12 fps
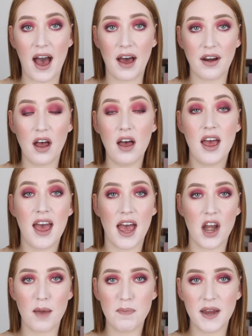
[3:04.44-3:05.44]
Powder,
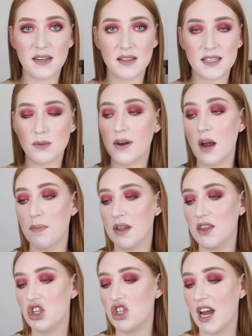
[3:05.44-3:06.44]
and I picked this one up
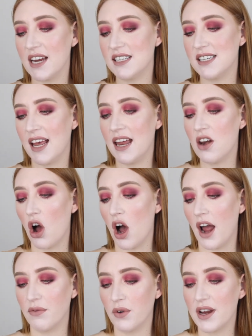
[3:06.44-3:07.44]
in the shade 10
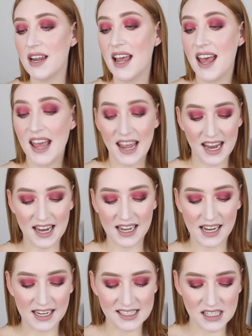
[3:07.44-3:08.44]
Ivory.
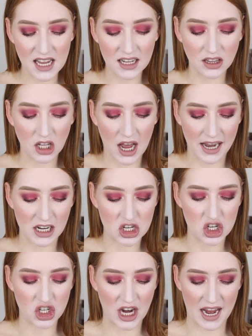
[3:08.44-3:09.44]
It is their
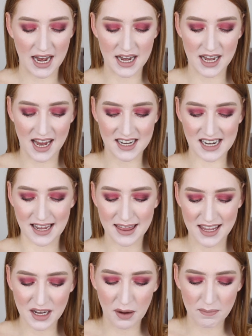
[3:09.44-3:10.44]
lightest shade, and I
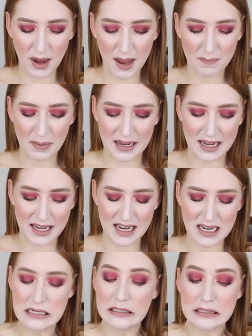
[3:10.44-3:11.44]
think it might
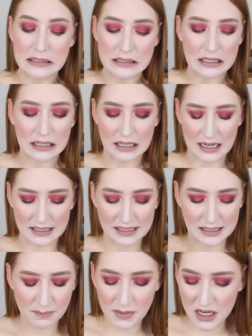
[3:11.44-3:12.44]
be a
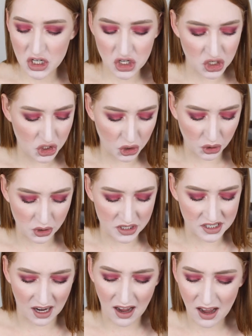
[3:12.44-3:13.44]
smidge
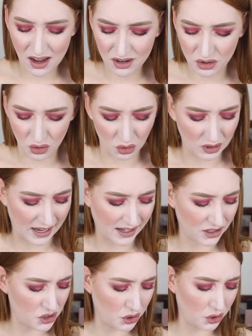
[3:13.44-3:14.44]
too dark or like
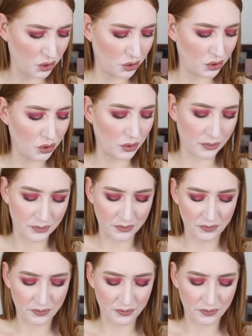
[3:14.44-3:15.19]
too